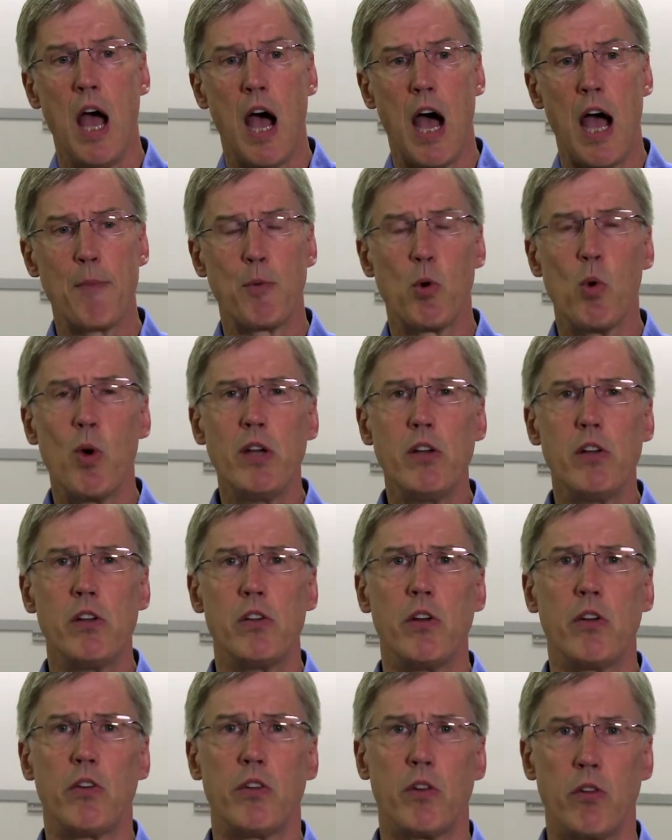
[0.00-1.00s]
I'm going to
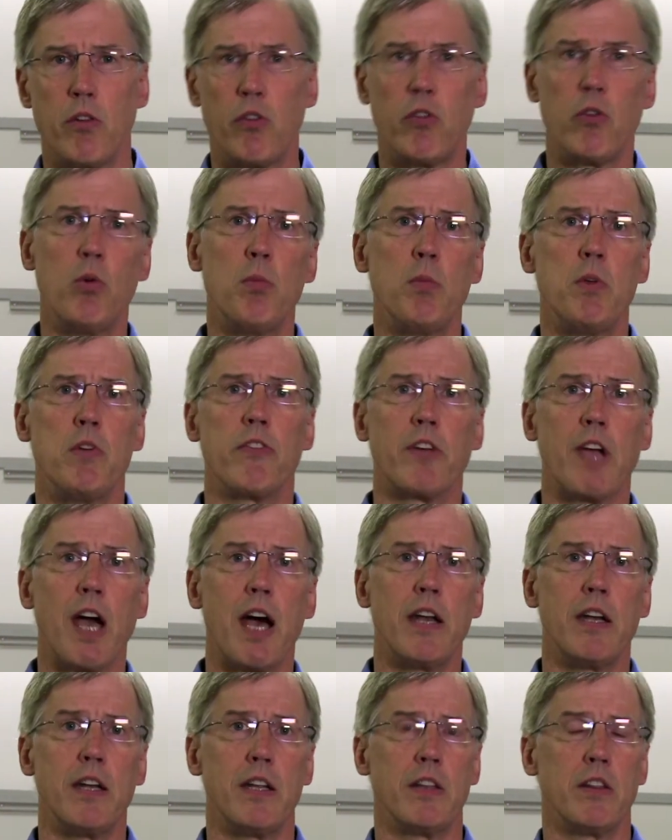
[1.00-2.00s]
just assume you've
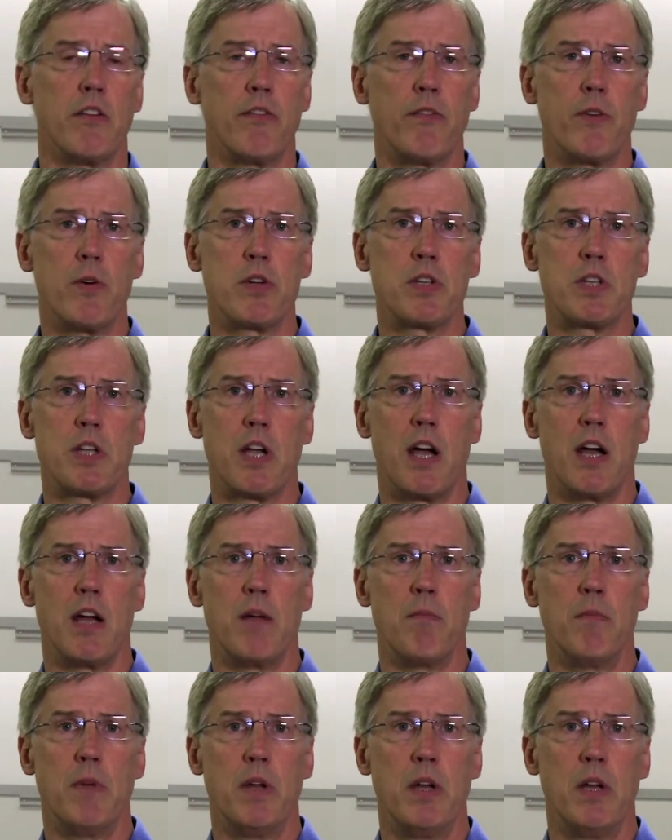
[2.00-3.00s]
gotten it the first
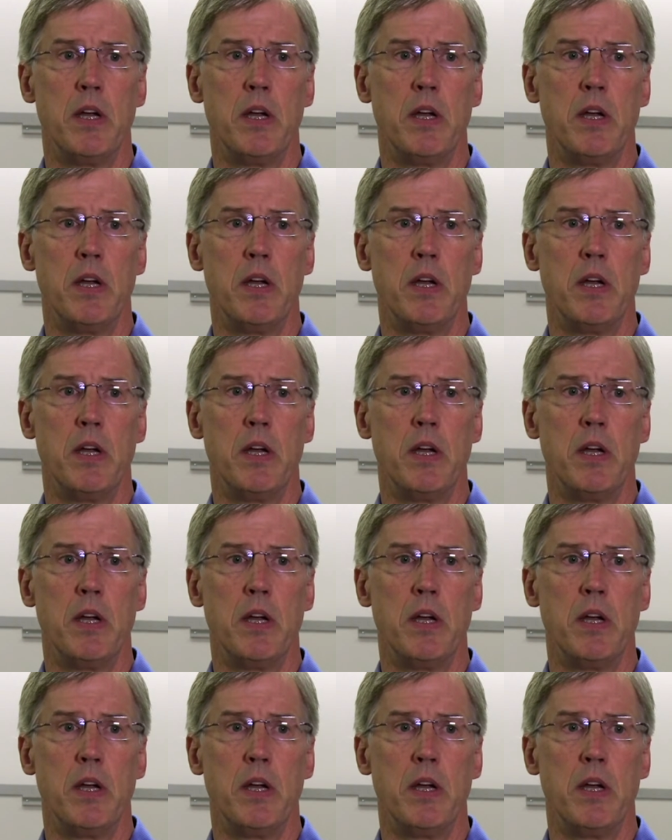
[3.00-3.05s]
time,